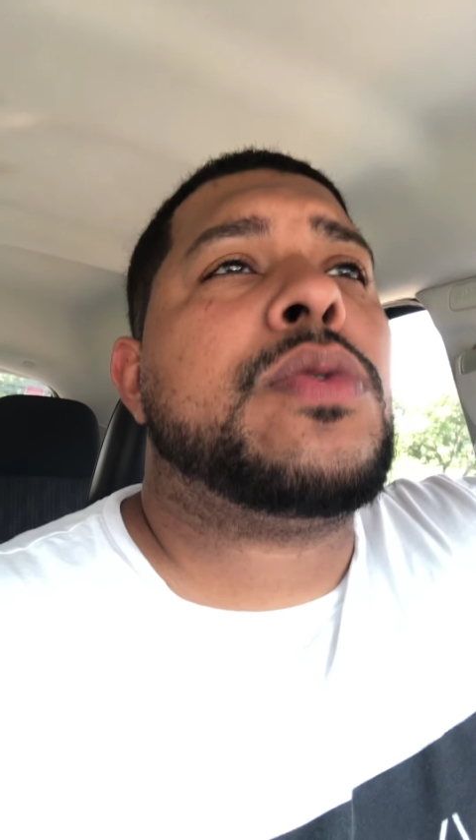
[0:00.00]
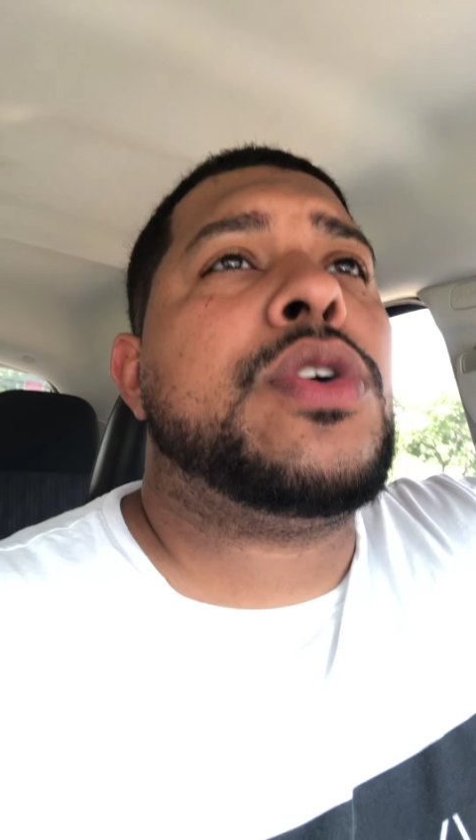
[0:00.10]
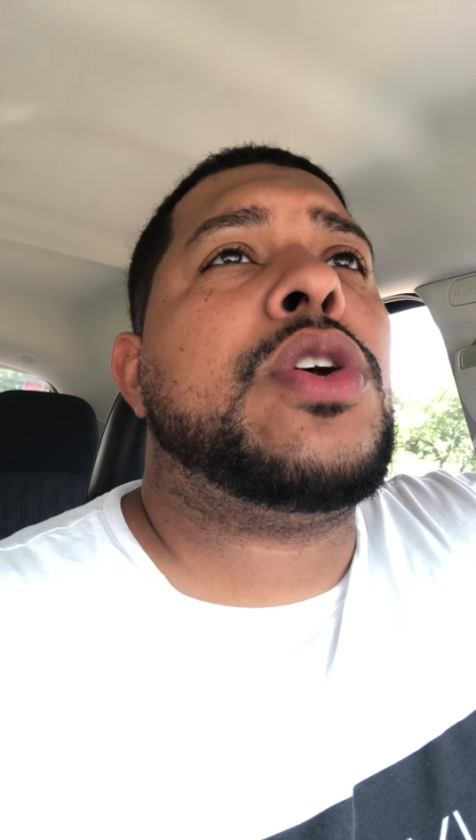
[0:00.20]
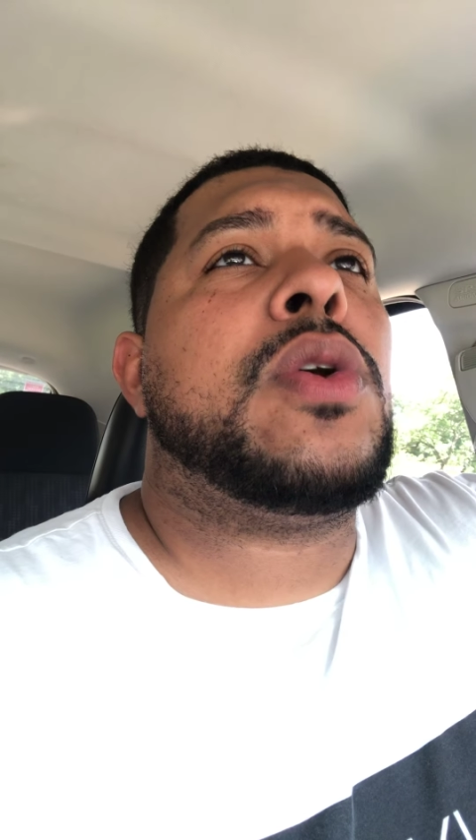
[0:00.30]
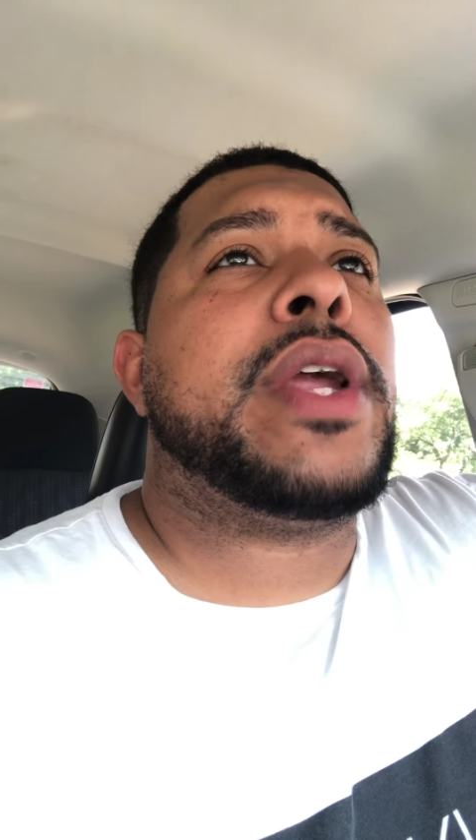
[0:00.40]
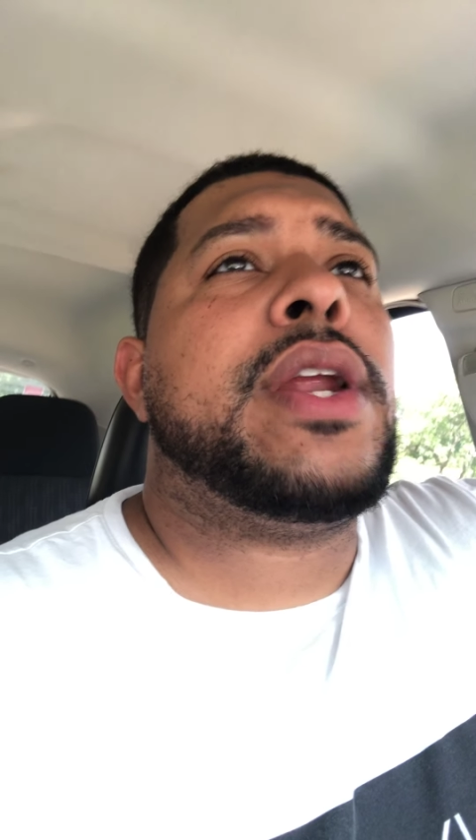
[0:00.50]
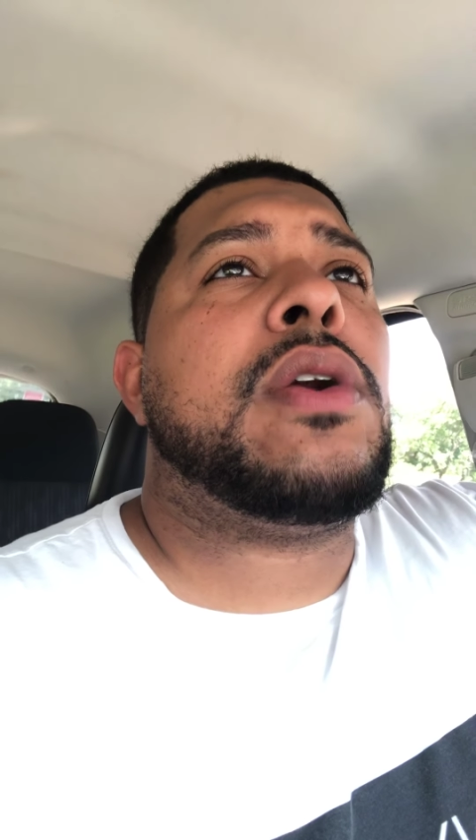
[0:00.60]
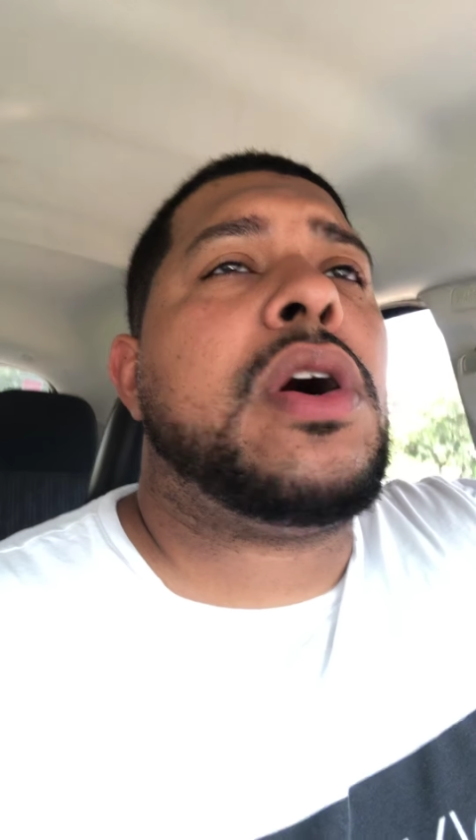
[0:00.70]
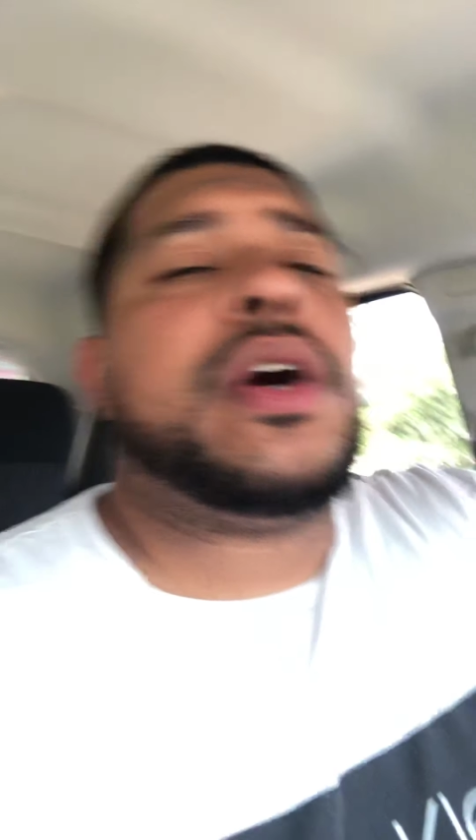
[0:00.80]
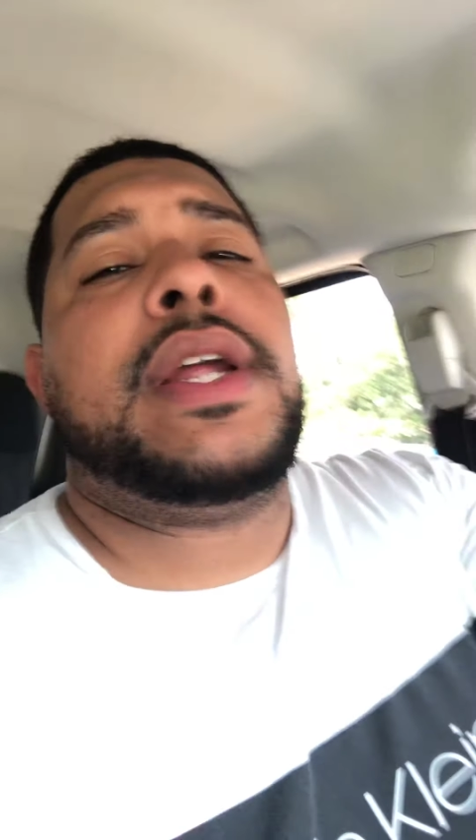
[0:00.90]
you know, later
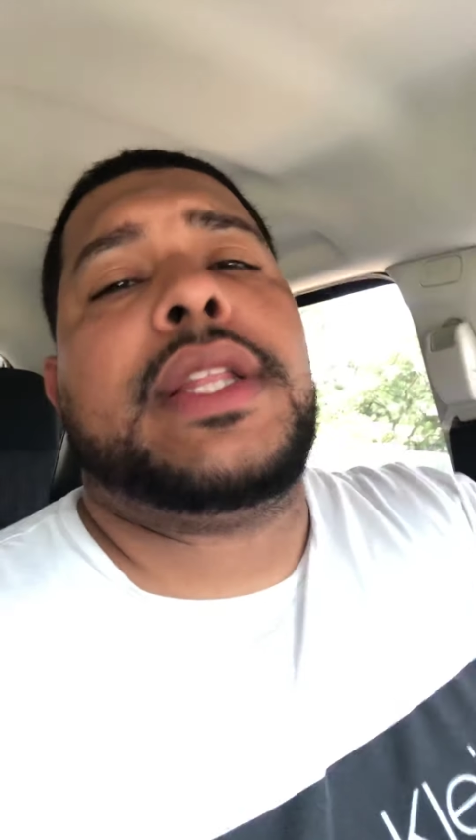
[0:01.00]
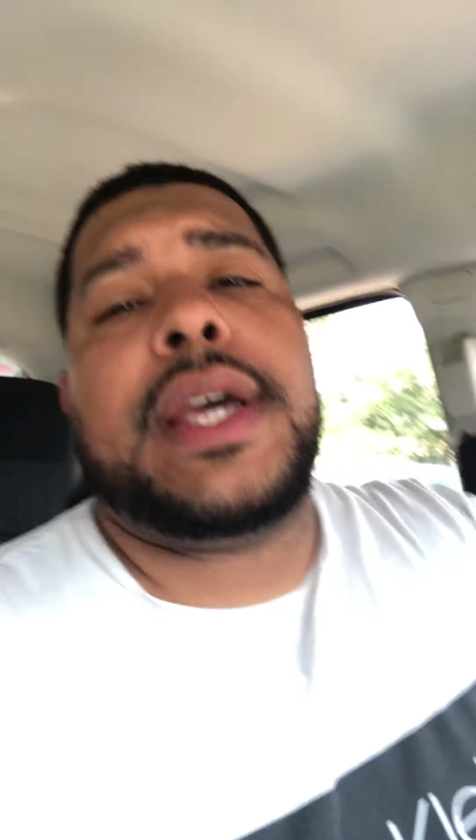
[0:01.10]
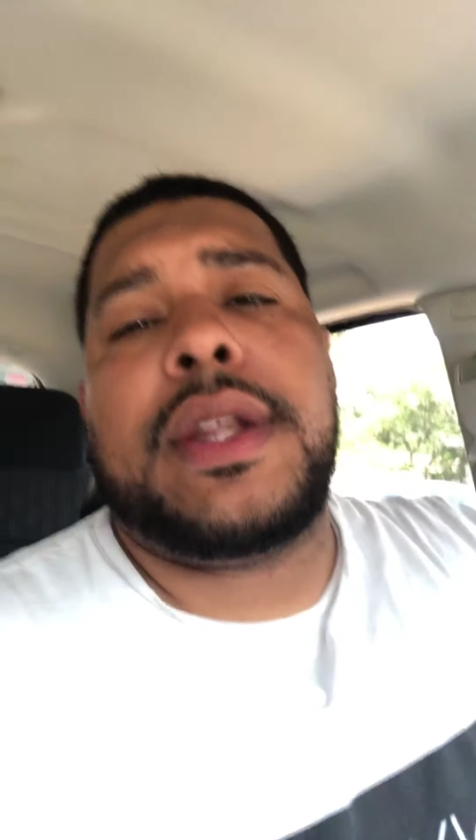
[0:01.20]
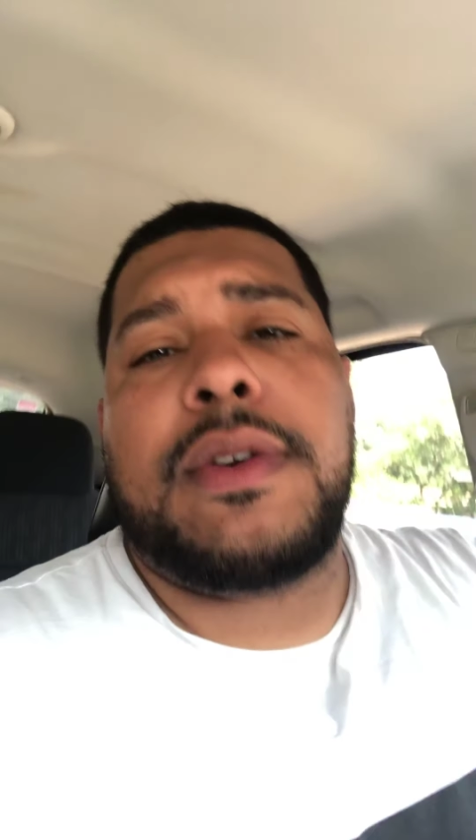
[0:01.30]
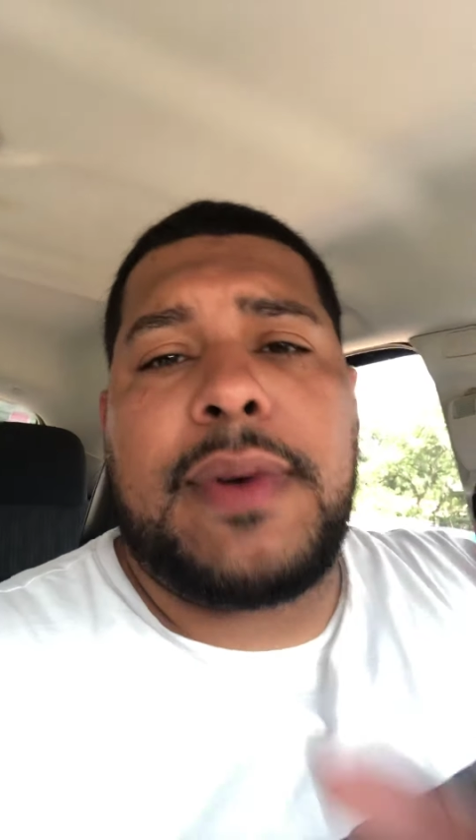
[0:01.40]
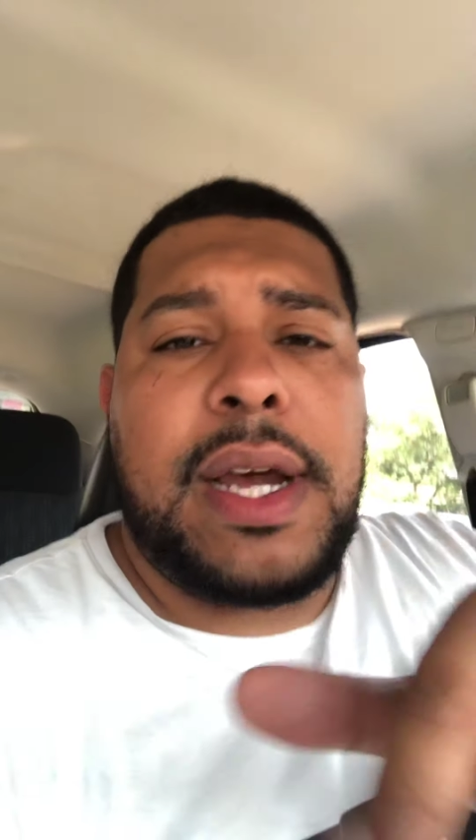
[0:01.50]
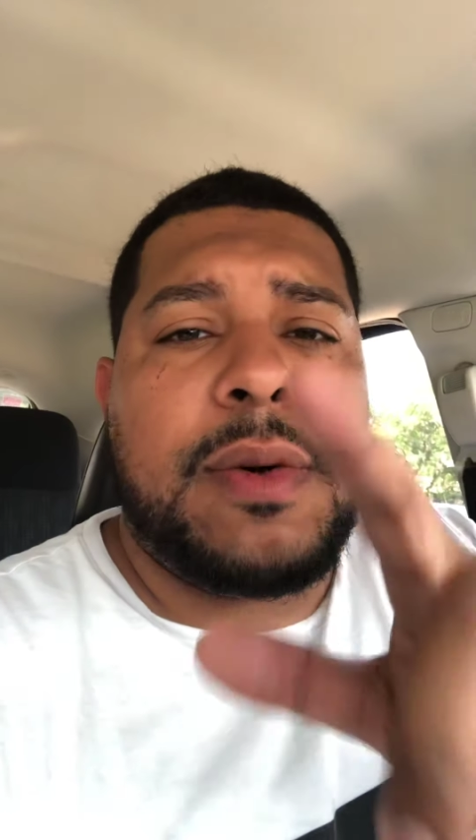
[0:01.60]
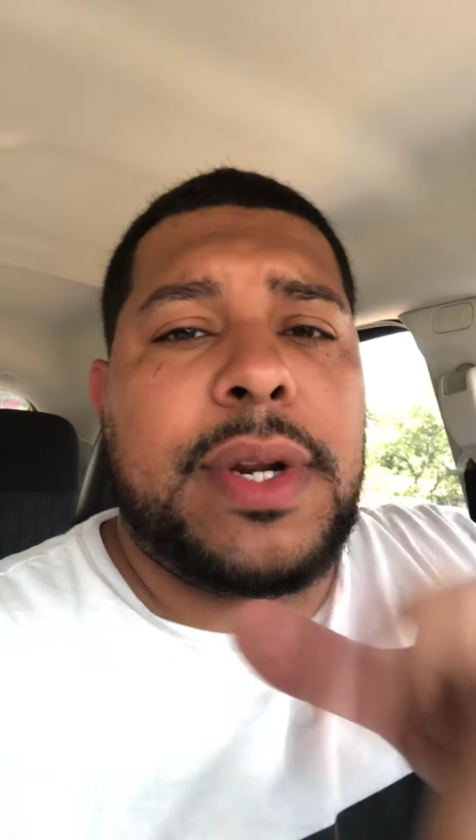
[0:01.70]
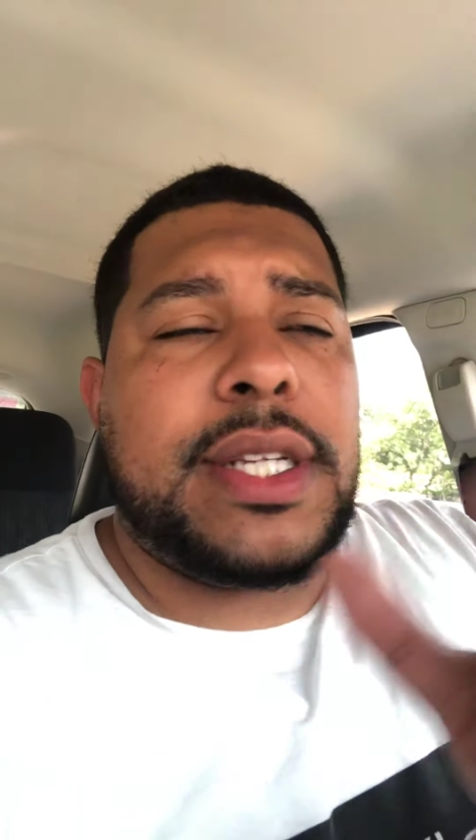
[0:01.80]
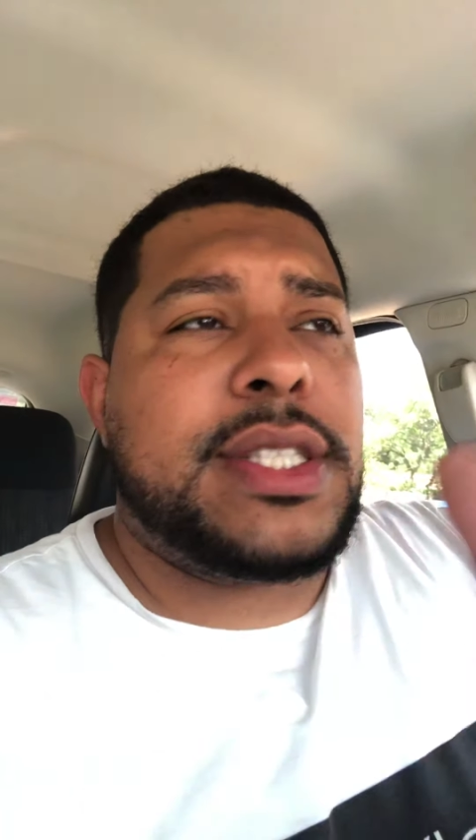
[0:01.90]
on at the end of the
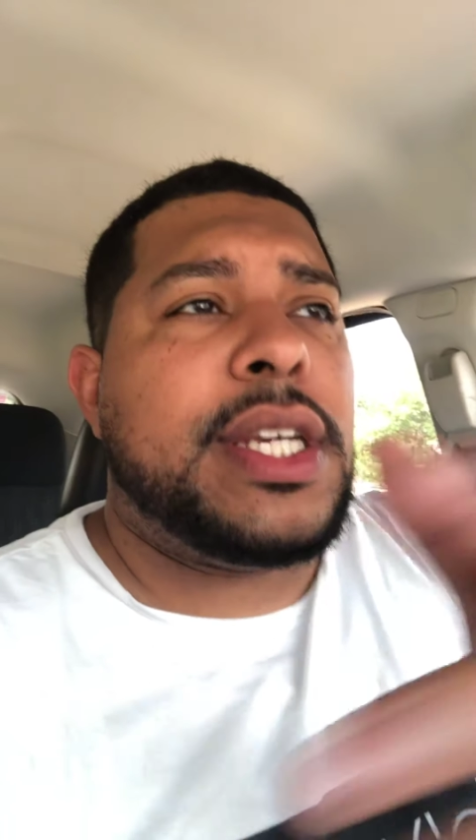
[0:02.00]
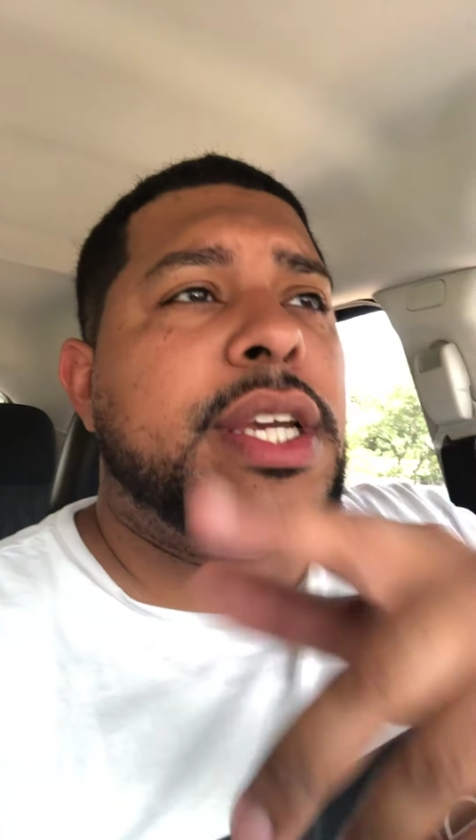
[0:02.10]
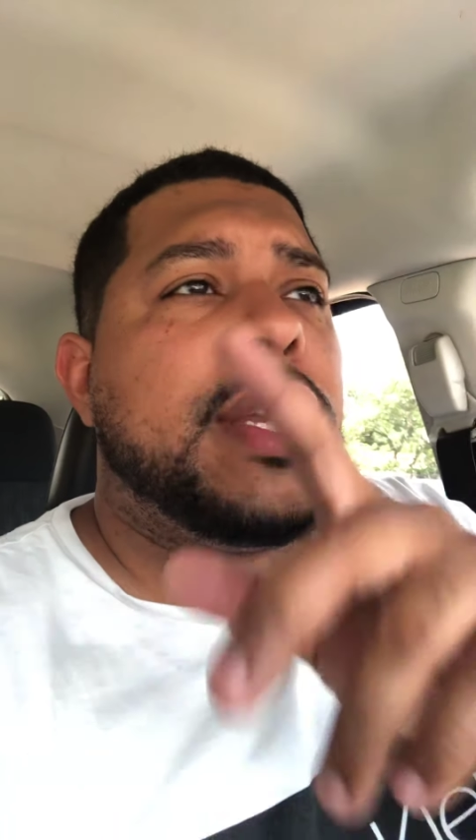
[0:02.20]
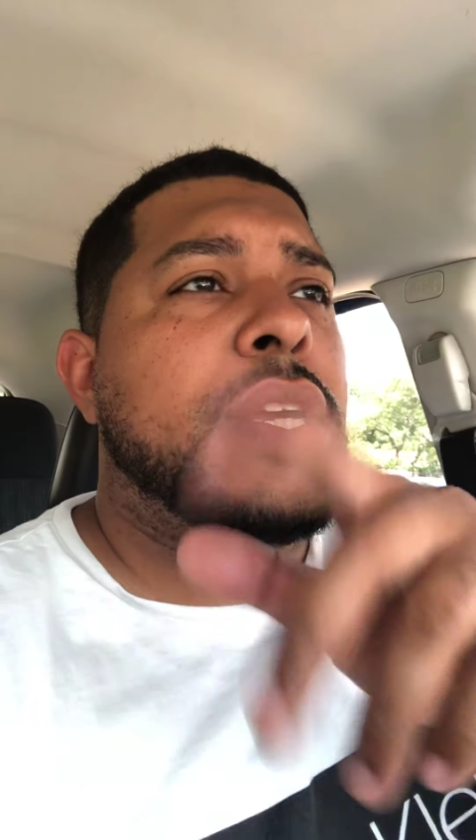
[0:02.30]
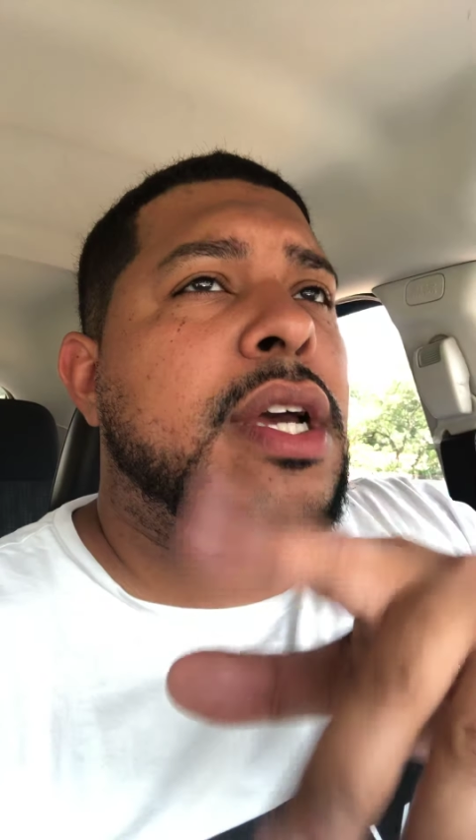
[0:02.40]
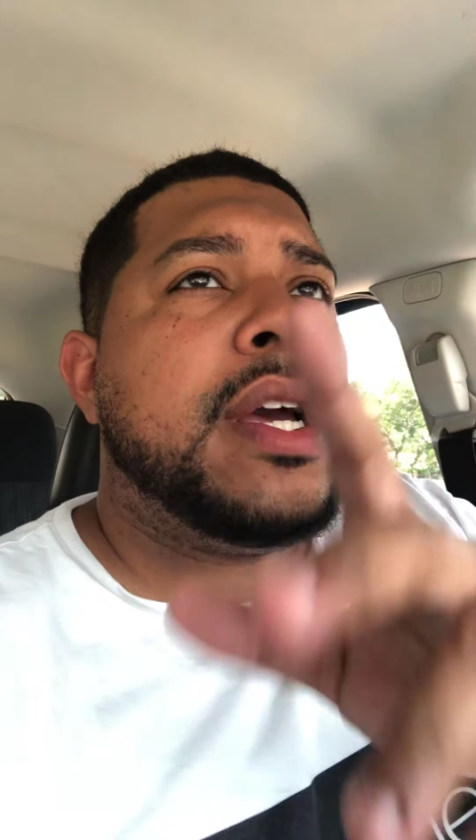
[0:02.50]
route when I see,